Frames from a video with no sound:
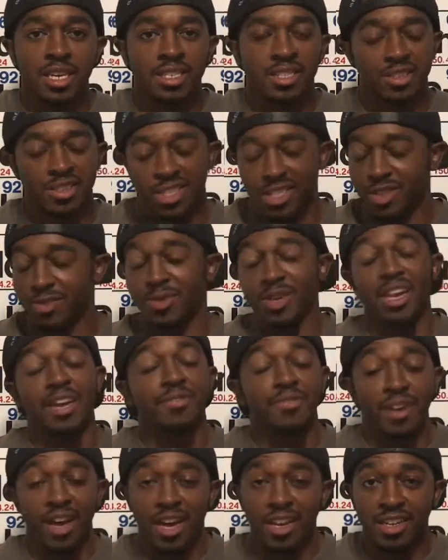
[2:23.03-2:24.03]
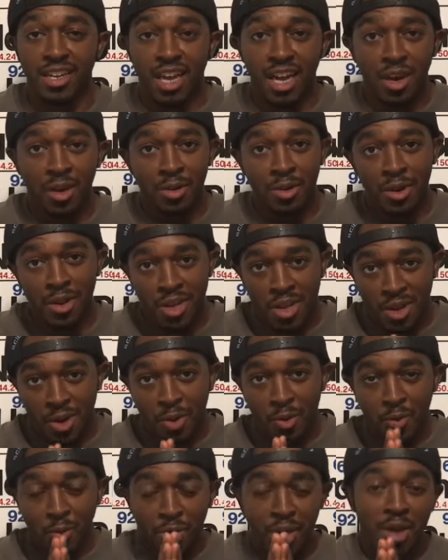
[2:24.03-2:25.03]
So this is when I found out
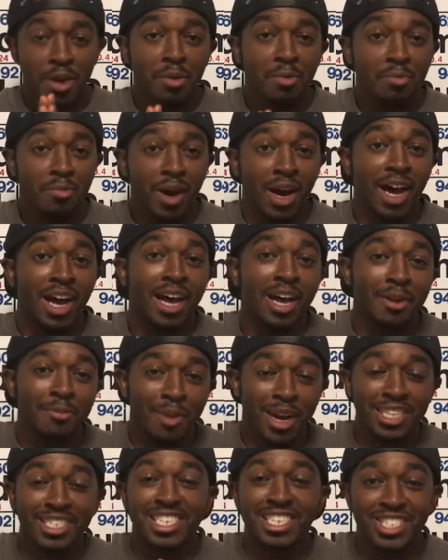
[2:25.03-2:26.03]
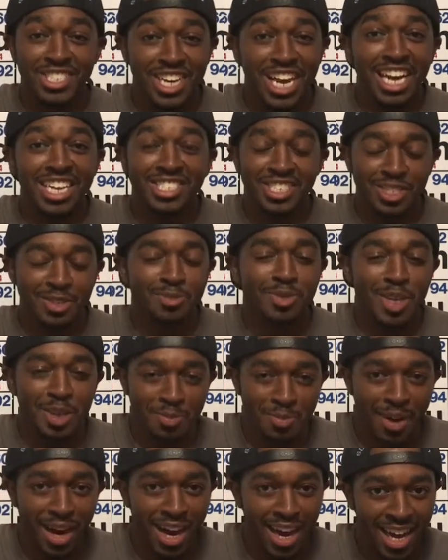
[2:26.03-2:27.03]
what my teacher actually
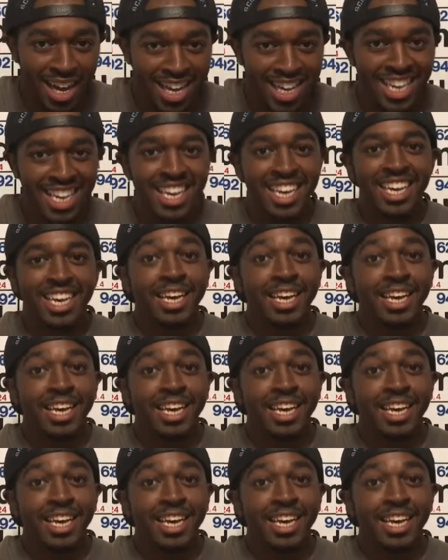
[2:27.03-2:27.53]
meant by